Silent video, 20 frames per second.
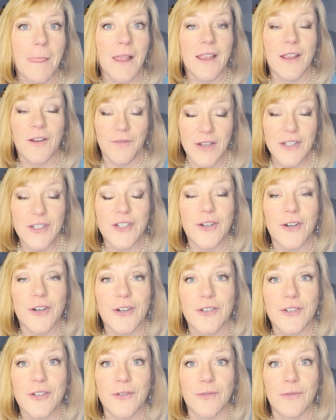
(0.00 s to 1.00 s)
convinced
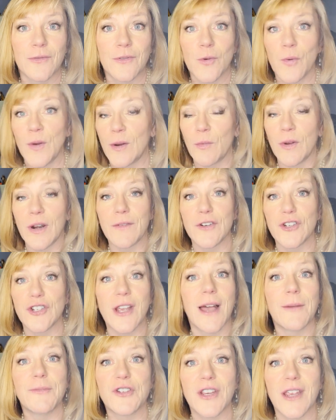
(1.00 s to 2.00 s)
her to quit whatever
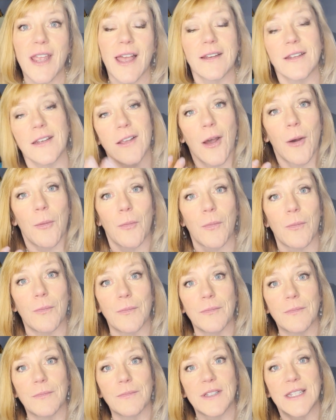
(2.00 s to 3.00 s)
job she had to come
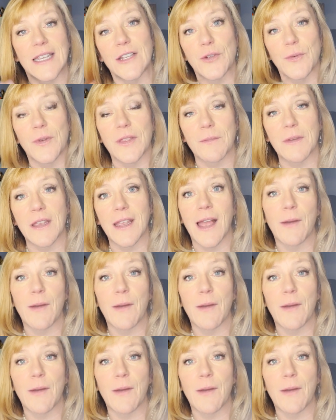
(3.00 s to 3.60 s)
teach with me.